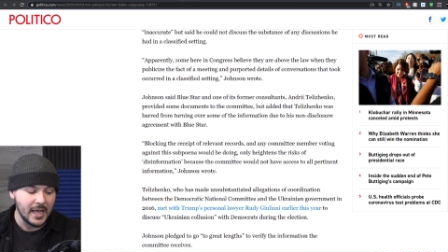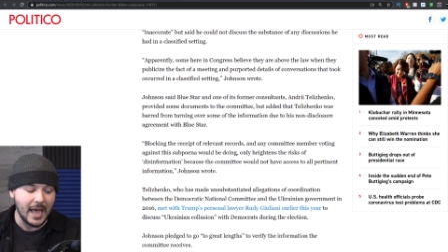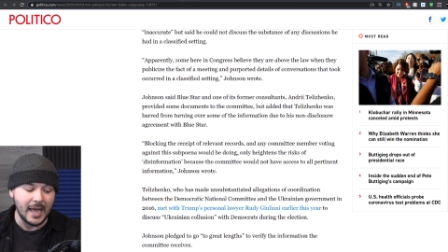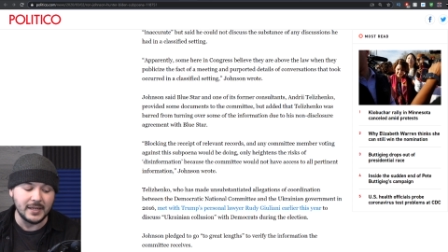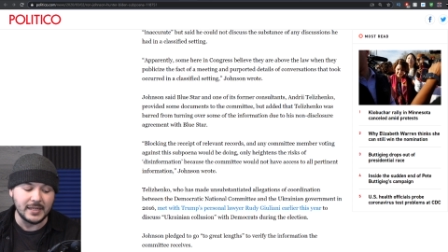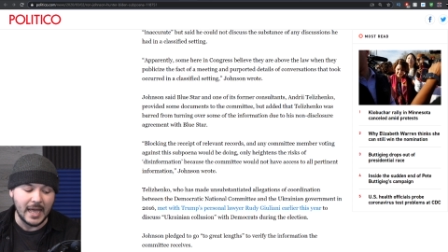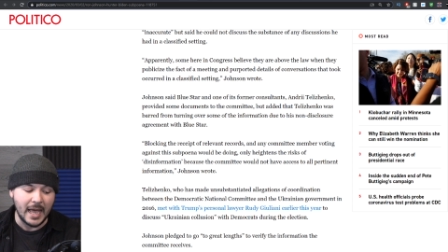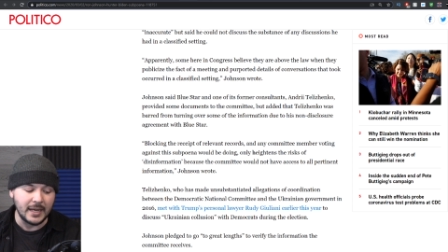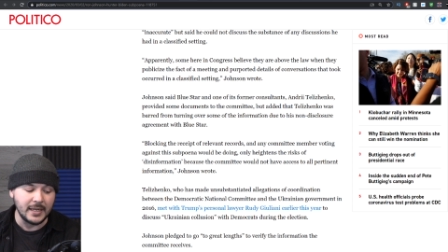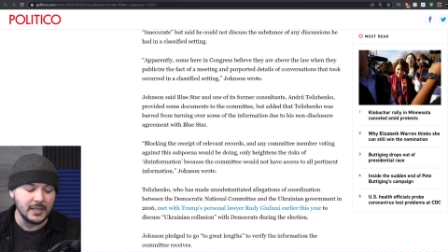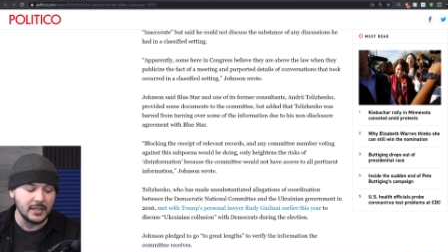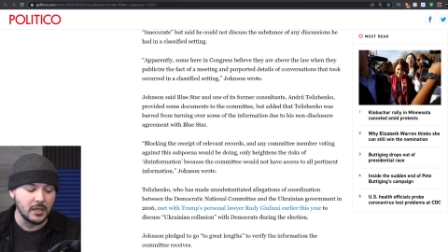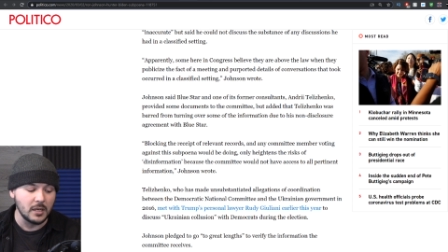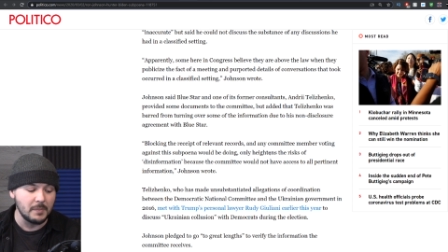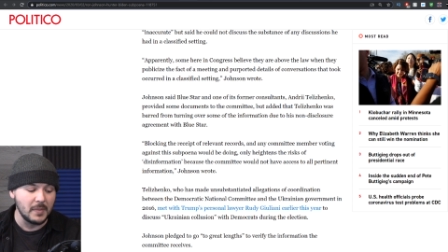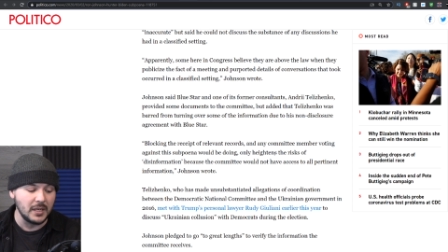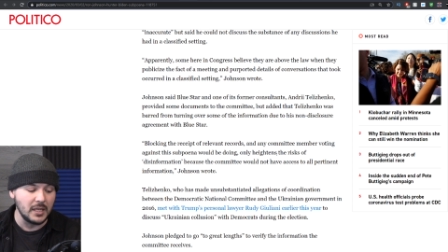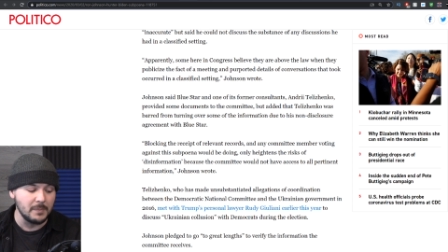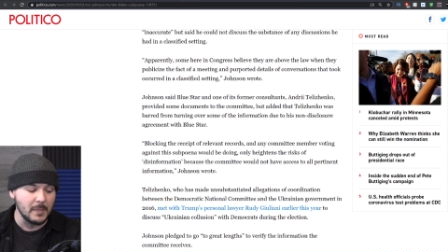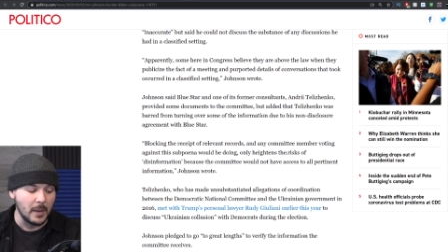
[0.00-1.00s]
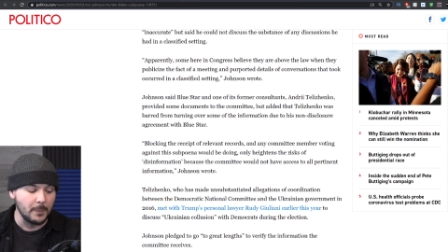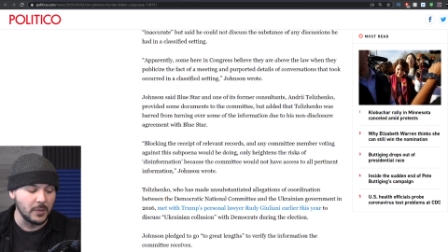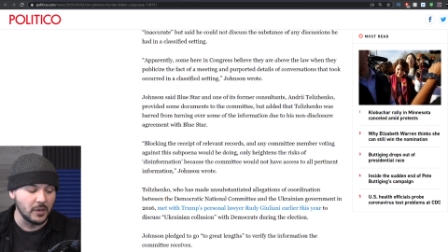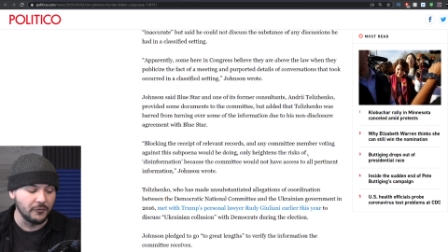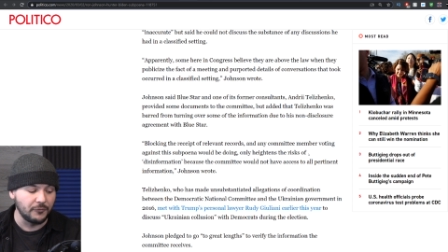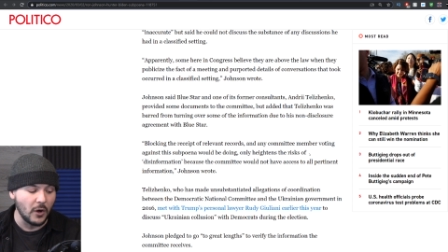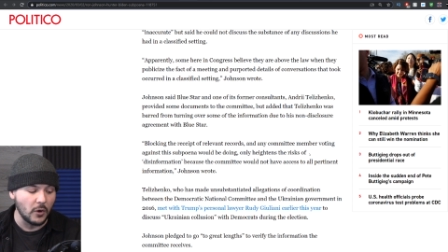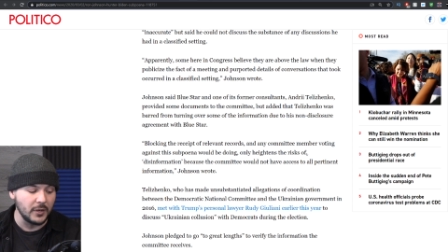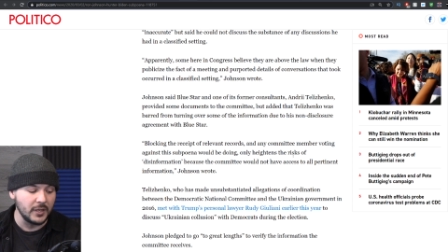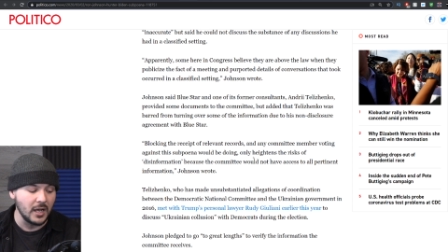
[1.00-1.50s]
and any committee
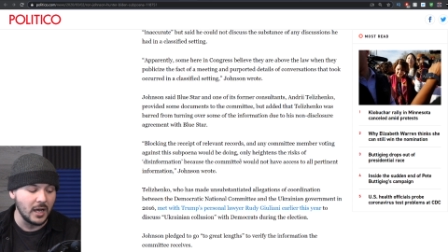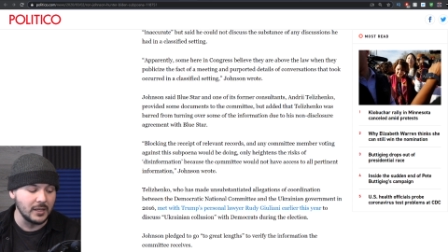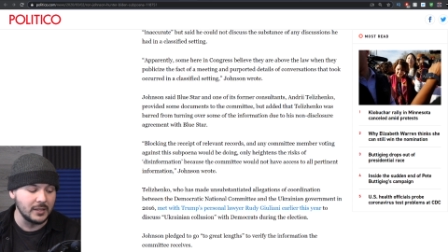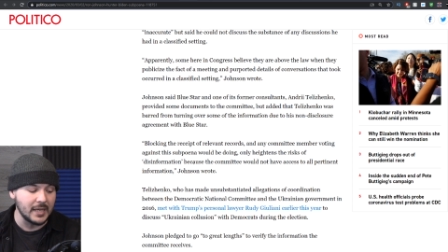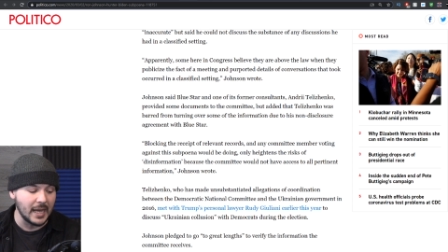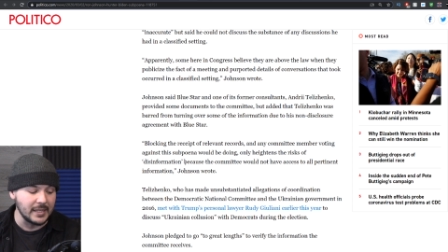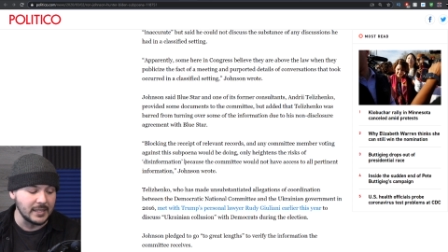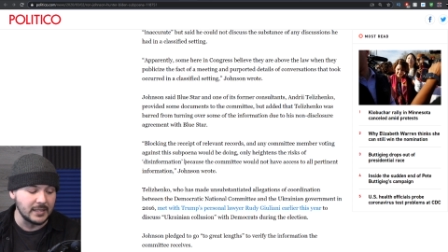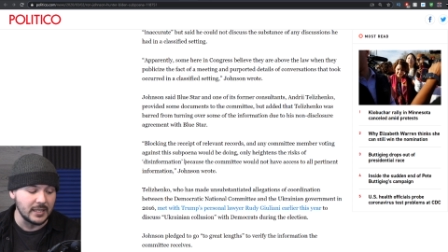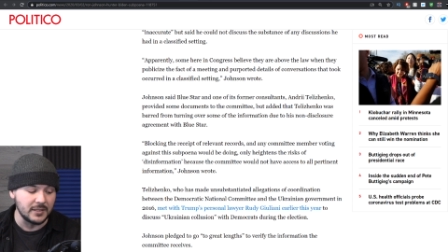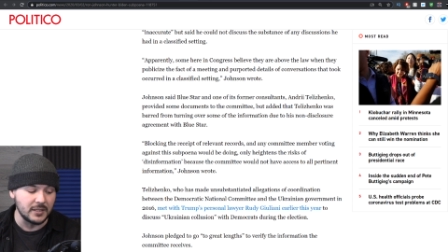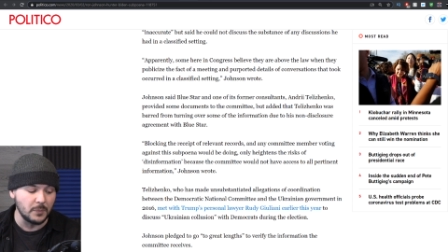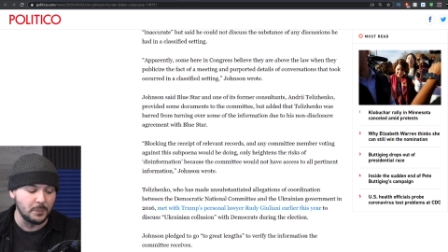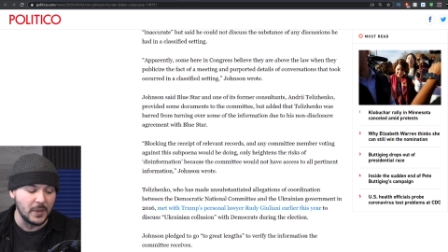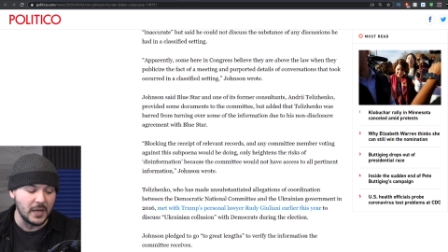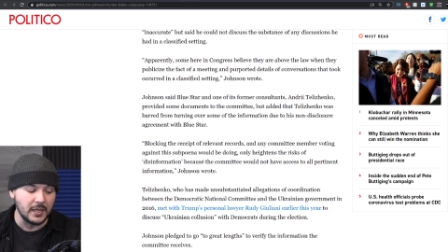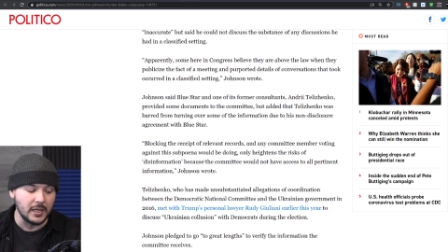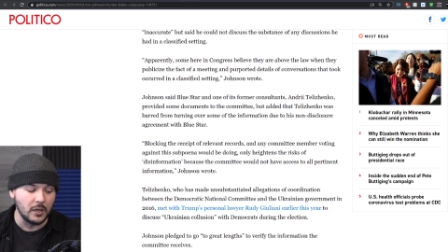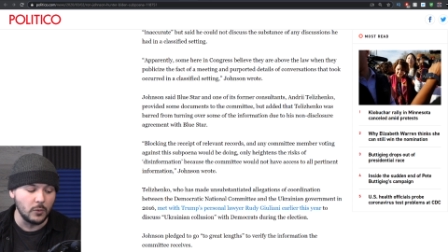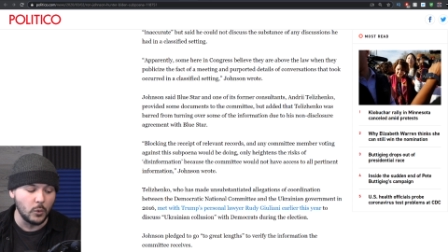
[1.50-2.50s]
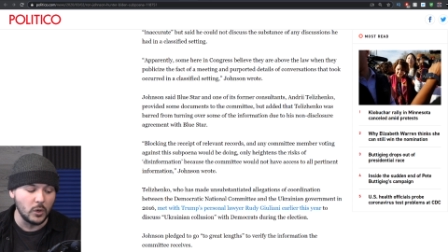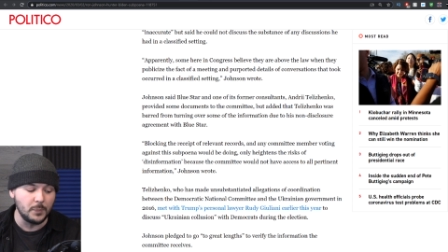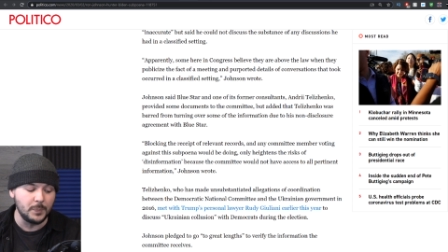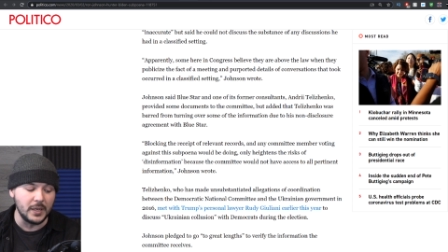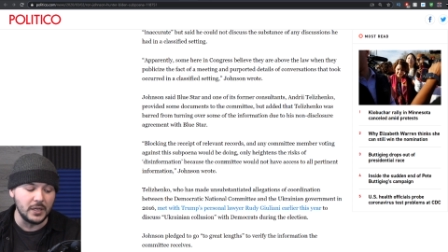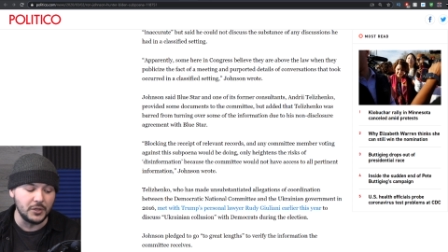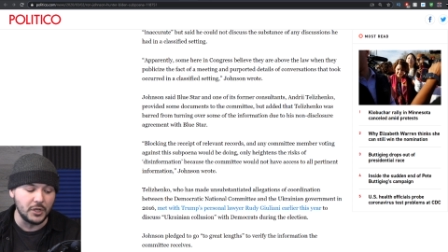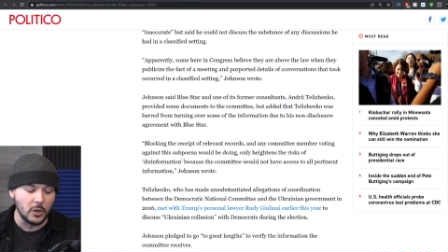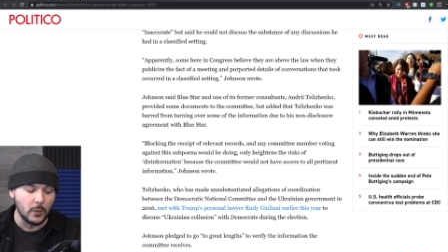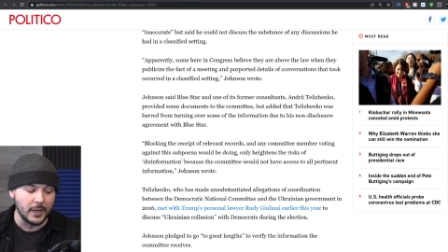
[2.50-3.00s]
member voting against the subpoena would
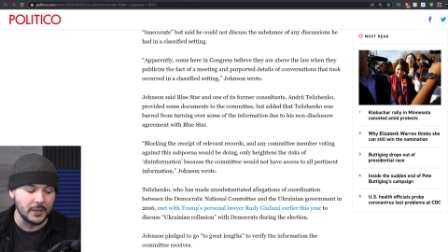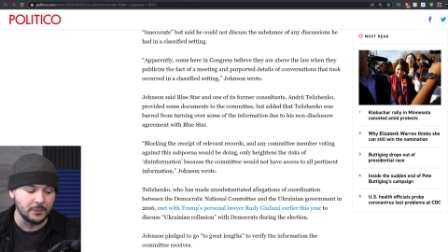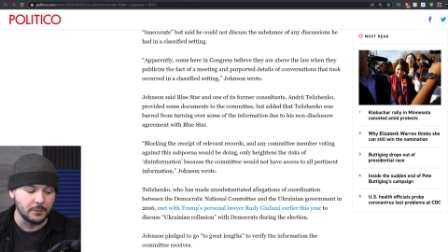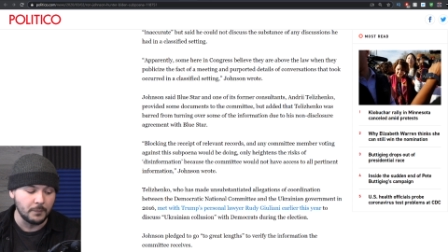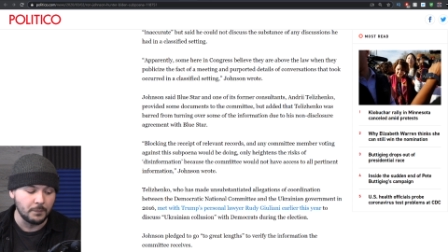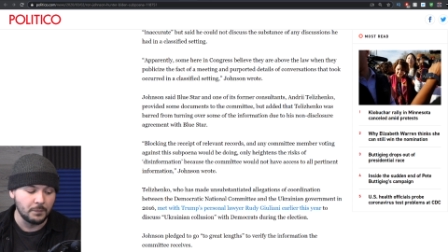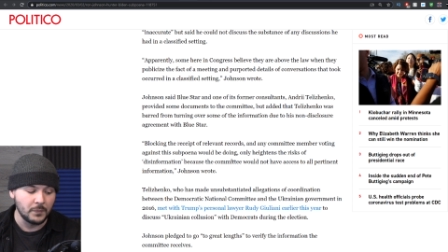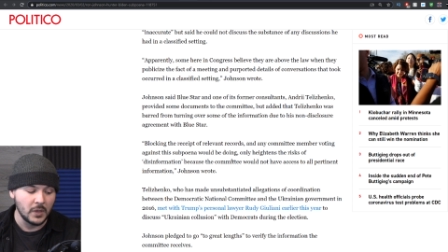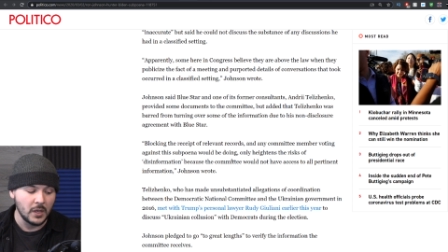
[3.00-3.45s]
be doing